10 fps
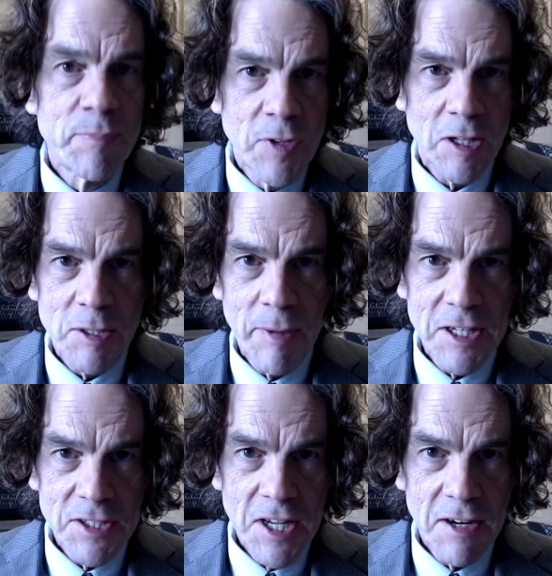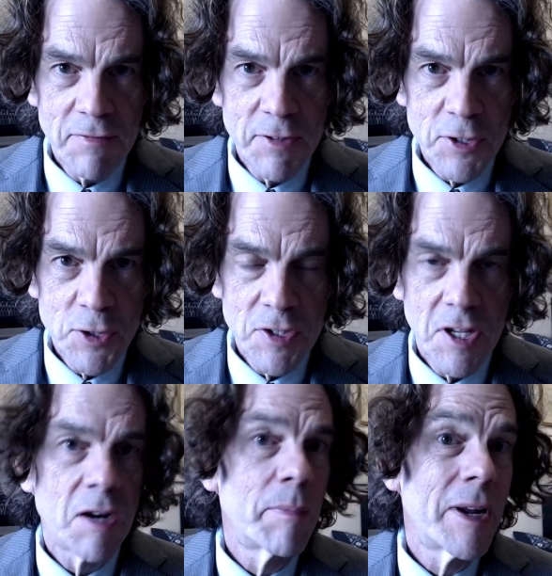talked about a set of issues
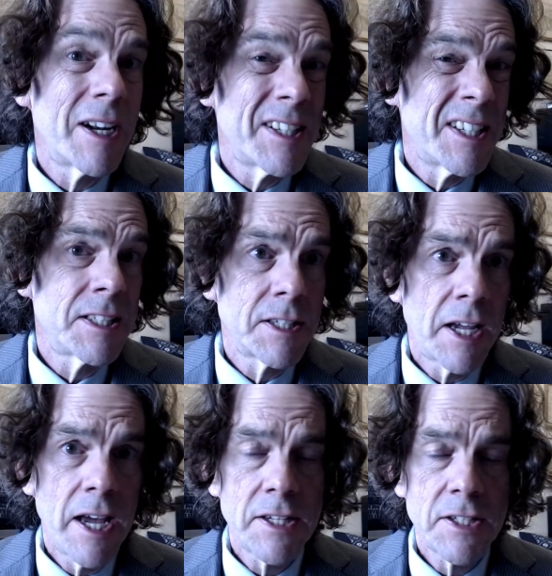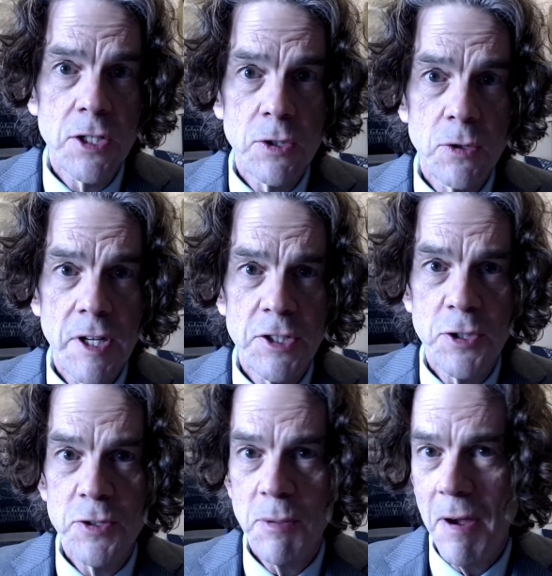there, but I didn't get to
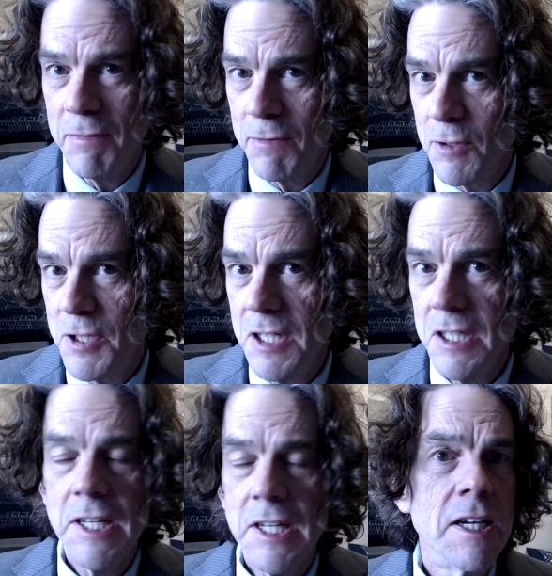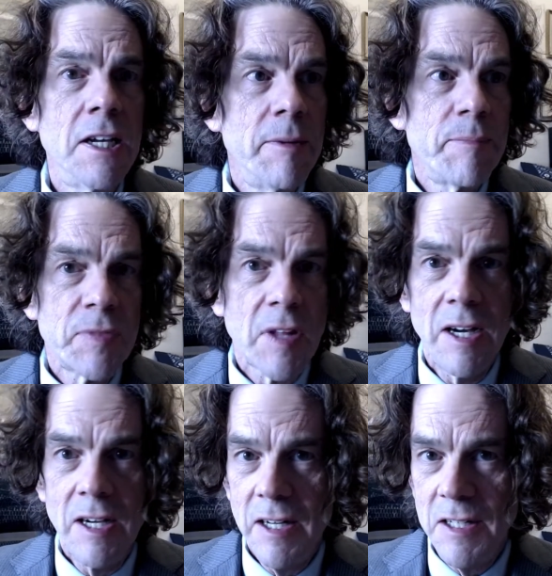issues about fertility,
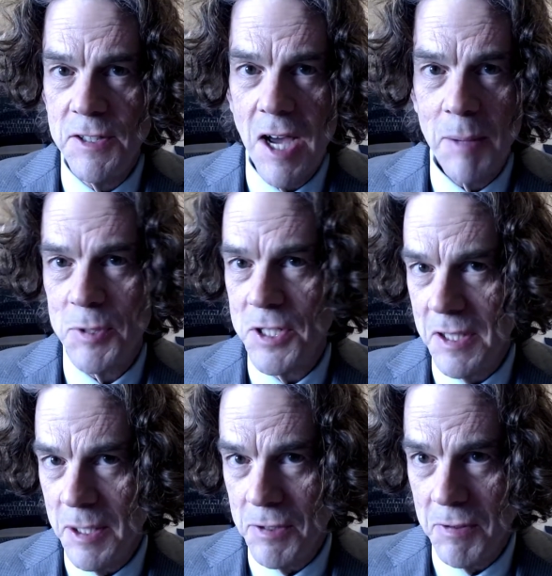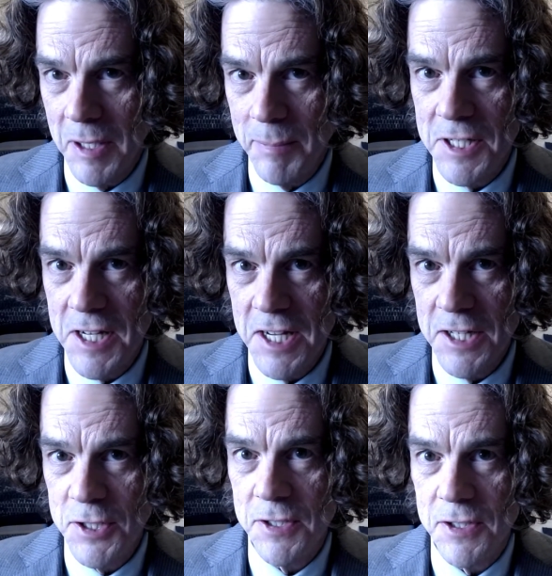adoption,
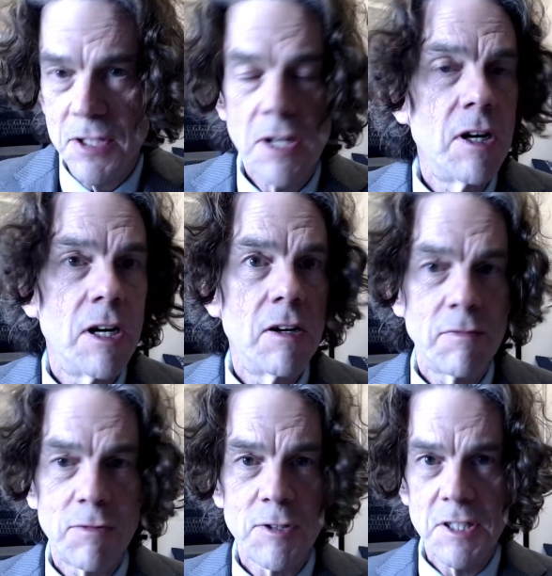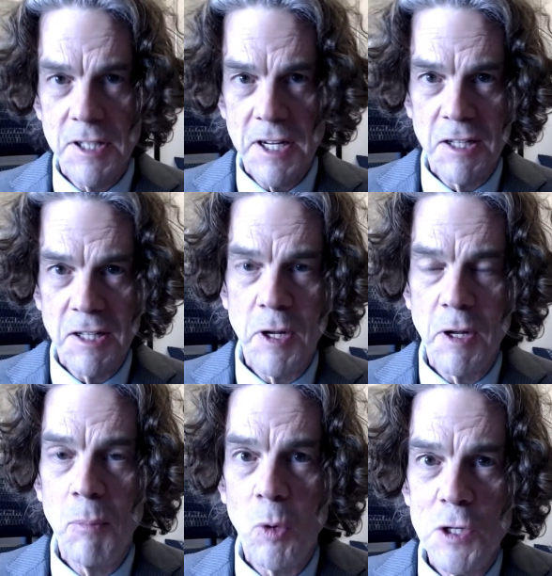limitations on fertility, including
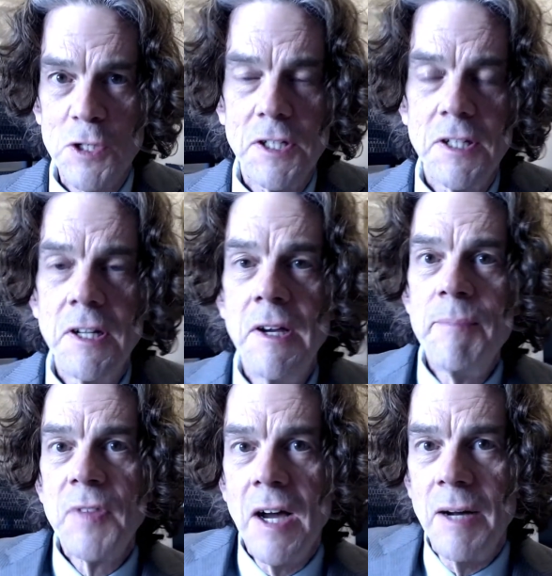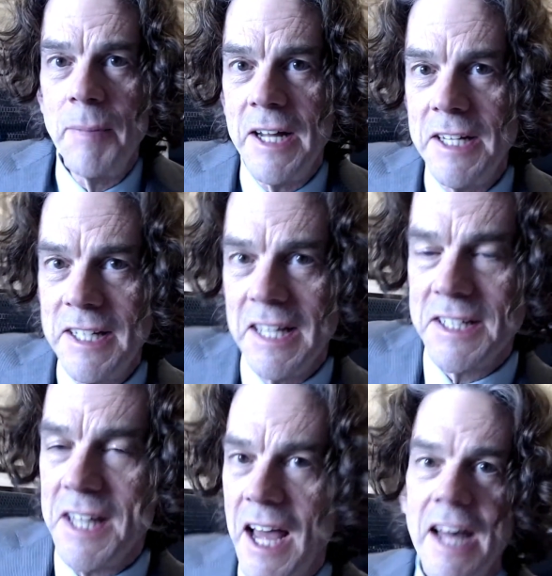abortion. I didn't get
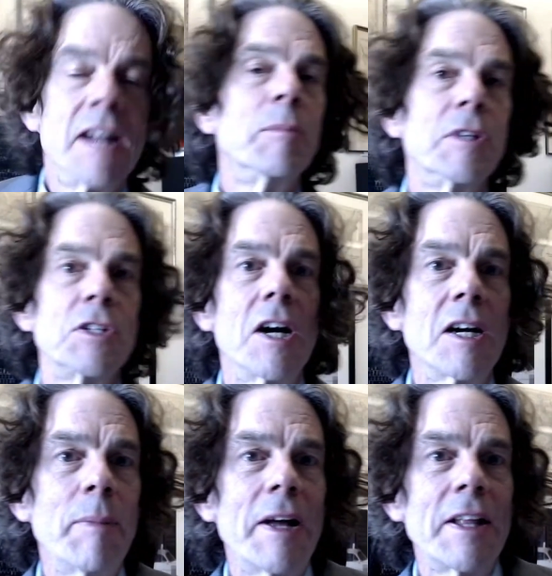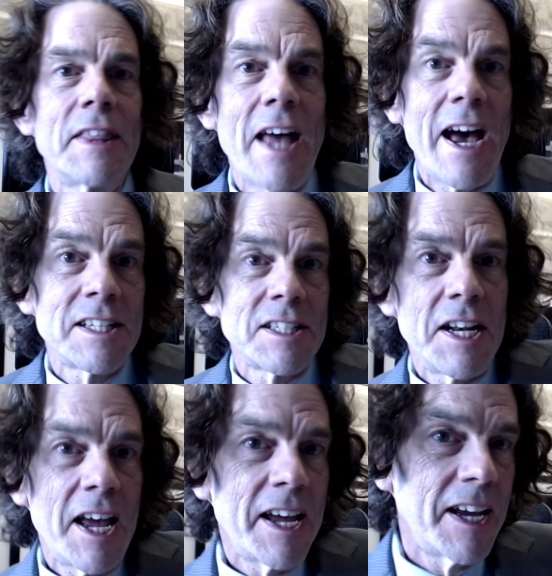to that. I'm going to talk about that
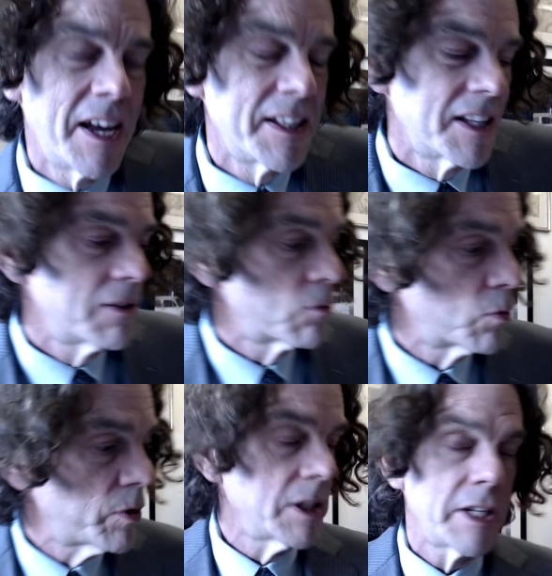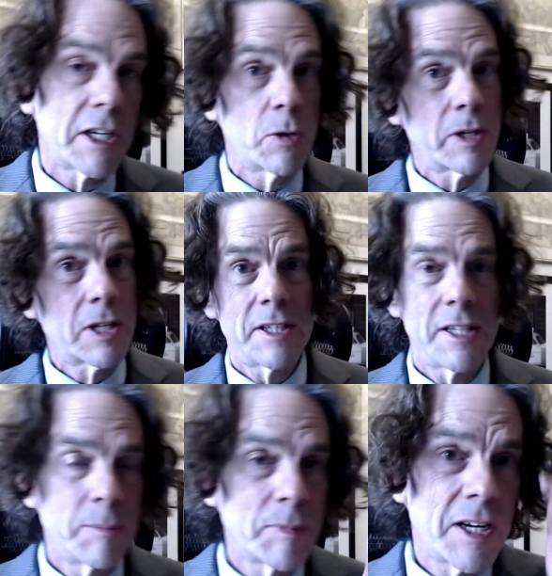today, and then really quickly
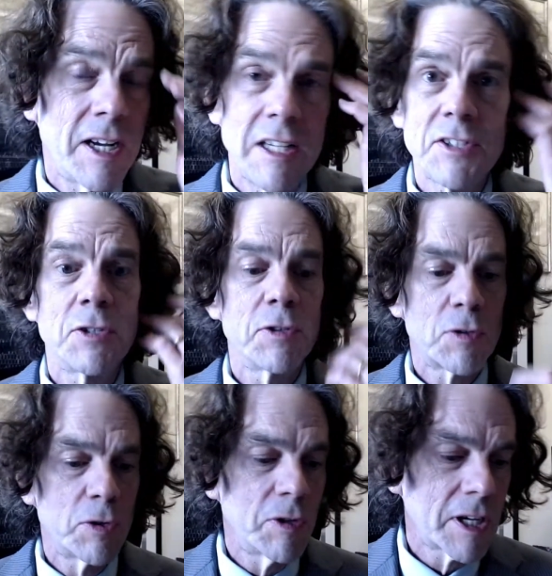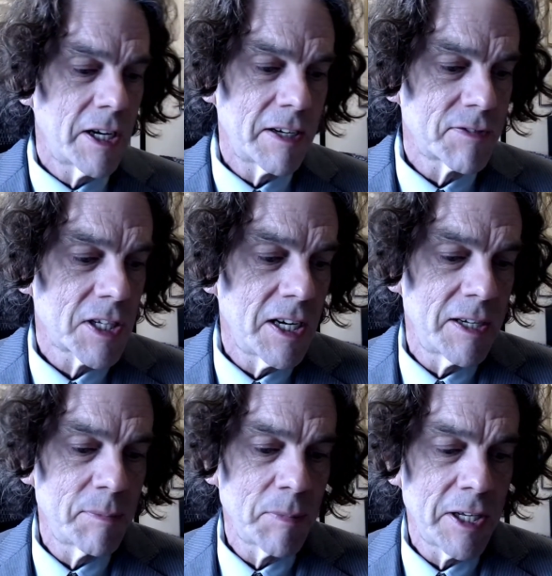I'm going to hustle through a kind of
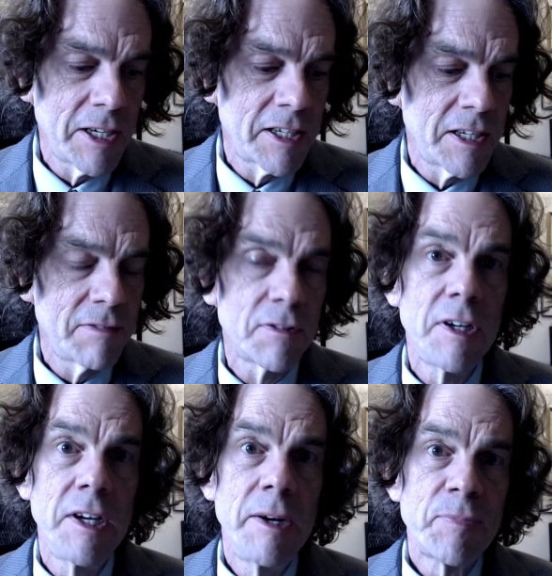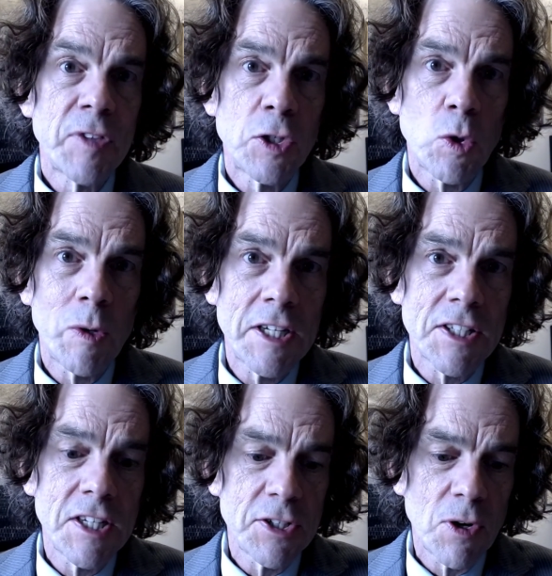timeline of 20th
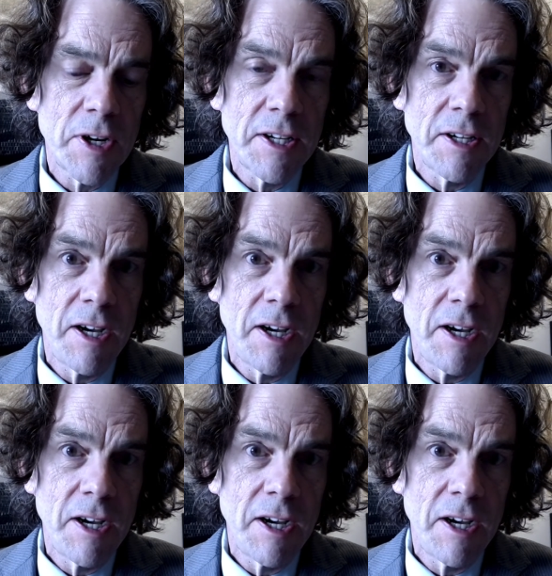century